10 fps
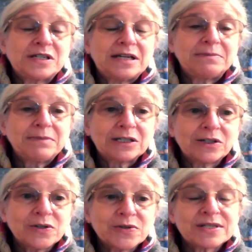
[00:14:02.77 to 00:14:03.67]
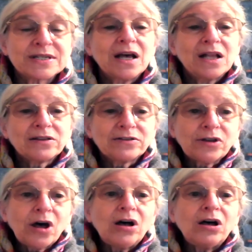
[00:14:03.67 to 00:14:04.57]
Ferdinand Marcos.
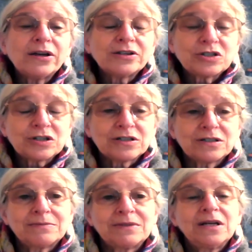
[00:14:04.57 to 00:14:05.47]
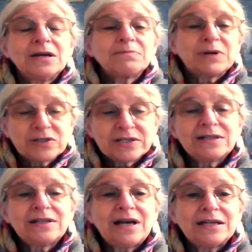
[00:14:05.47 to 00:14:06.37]
Long-term
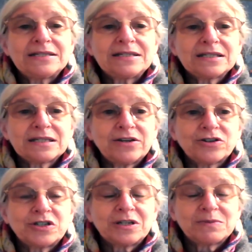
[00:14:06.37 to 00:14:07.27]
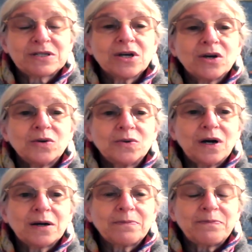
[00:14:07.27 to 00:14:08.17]
personalized dictatorships who
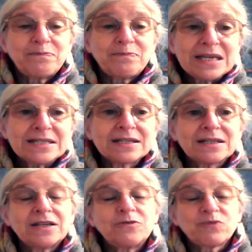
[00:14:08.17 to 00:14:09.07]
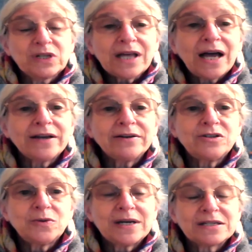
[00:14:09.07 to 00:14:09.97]
are basically rely
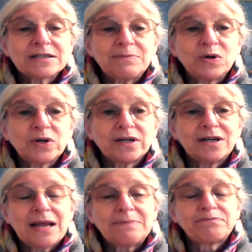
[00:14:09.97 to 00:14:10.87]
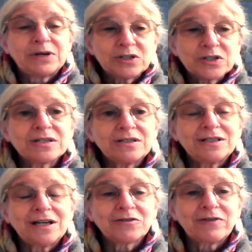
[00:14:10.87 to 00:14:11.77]
on U S support and
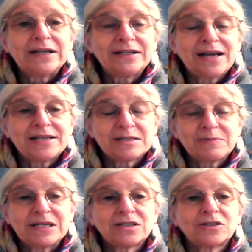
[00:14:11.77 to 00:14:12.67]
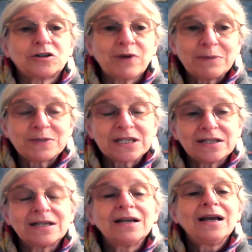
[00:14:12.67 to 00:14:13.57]
personal aggrandizement,
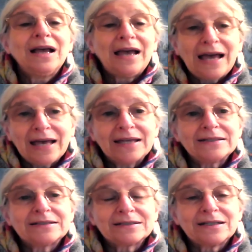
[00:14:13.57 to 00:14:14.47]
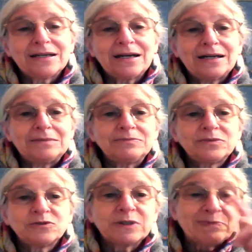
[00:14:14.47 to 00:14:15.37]
corruption, and um,
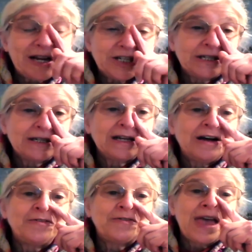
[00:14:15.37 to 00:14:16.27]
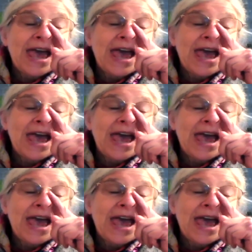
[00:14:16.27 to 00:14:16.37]
repression of